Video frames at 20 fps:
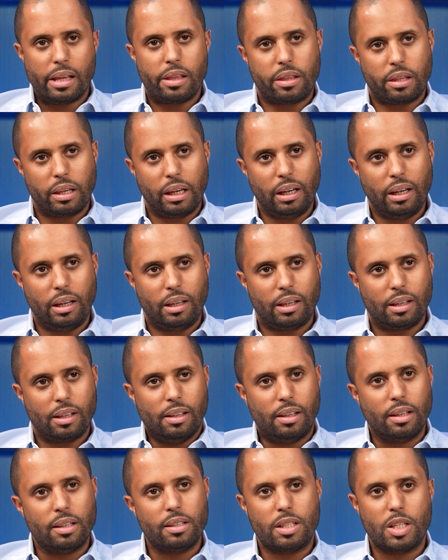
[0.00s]
think
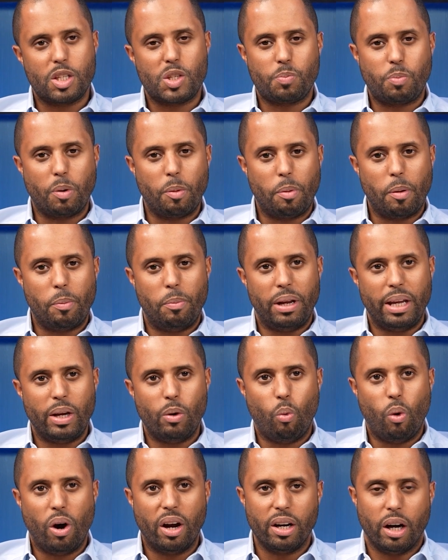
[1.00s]
this is probably
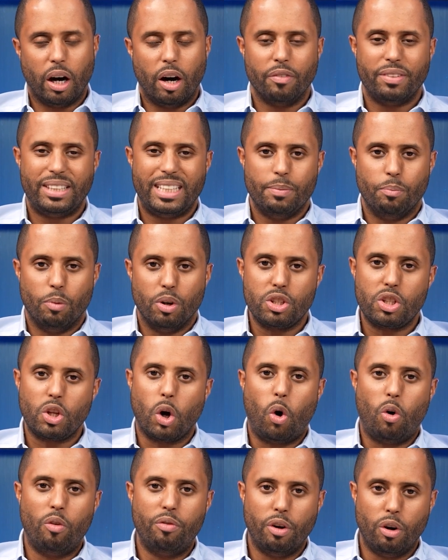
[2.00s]
one of the most
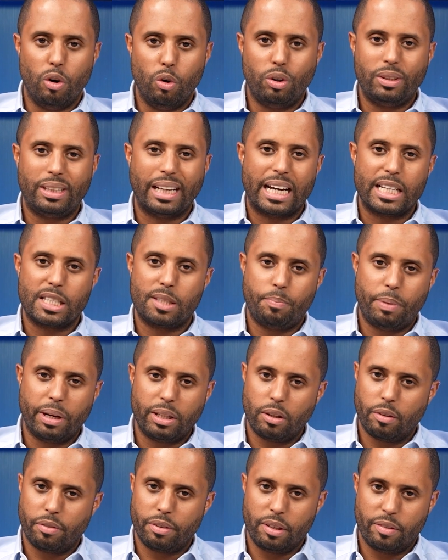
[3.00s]
overlooked
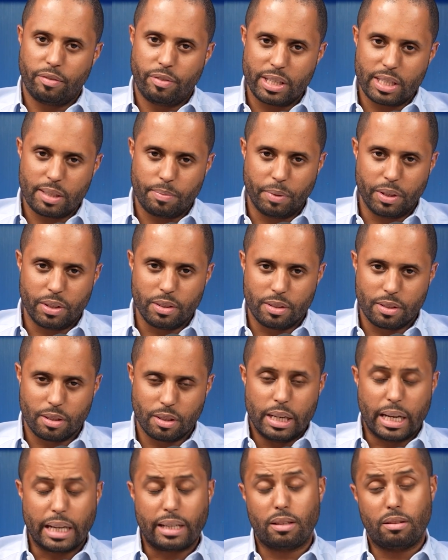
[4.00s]
aspects of investment
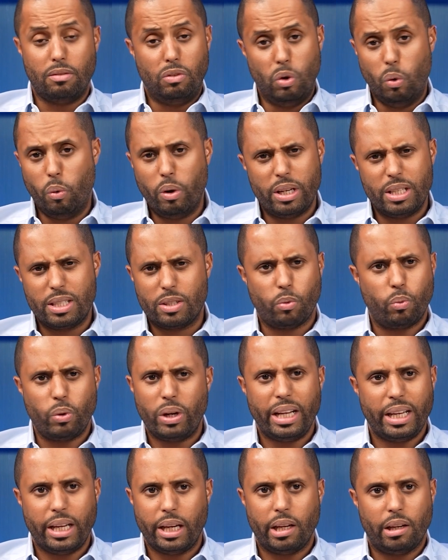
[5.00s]
that no one is
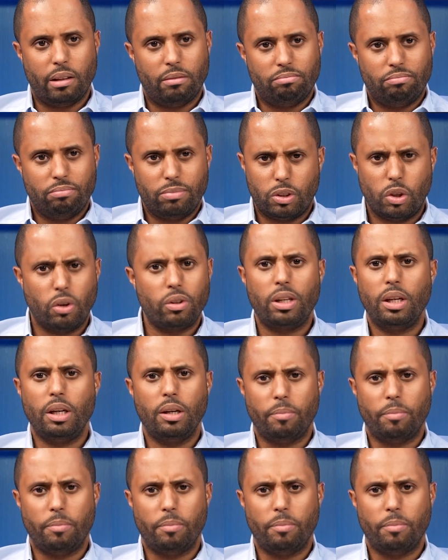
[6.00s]
really talking